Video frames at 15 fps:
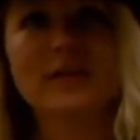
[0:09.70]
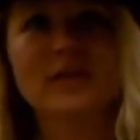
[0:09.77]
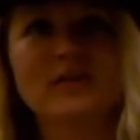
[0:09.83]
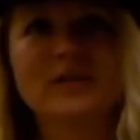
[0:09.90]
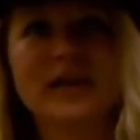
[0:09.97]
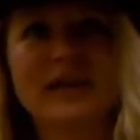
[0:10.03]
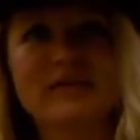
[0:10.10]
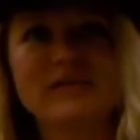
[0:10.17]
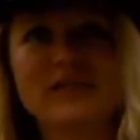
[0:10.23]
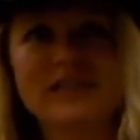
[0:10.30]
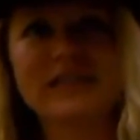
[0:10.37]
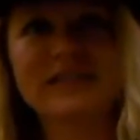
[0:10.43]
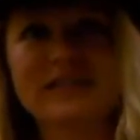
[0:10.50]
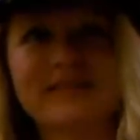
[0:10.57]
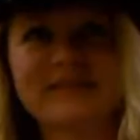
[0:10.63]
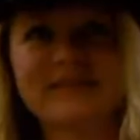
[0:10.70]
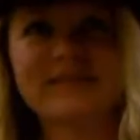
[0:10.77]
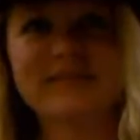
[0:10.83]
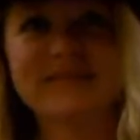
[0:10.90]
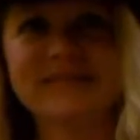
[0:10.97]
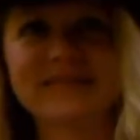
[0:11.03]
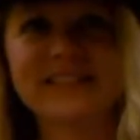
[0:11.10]
you to have to
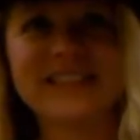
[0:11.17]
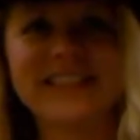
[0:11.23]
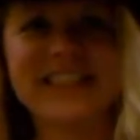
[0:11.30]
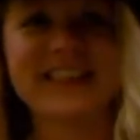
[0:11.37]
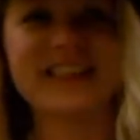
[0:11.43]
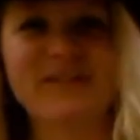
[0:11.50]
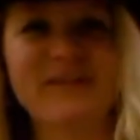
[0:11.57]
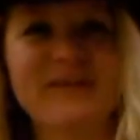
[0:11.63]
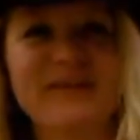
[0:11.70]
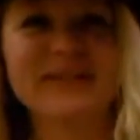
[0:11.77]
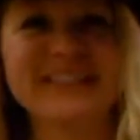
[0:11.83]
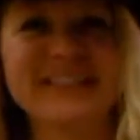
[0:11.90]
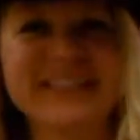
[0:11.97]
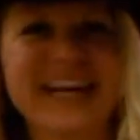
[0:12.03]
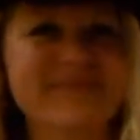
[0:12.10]
sit there the whole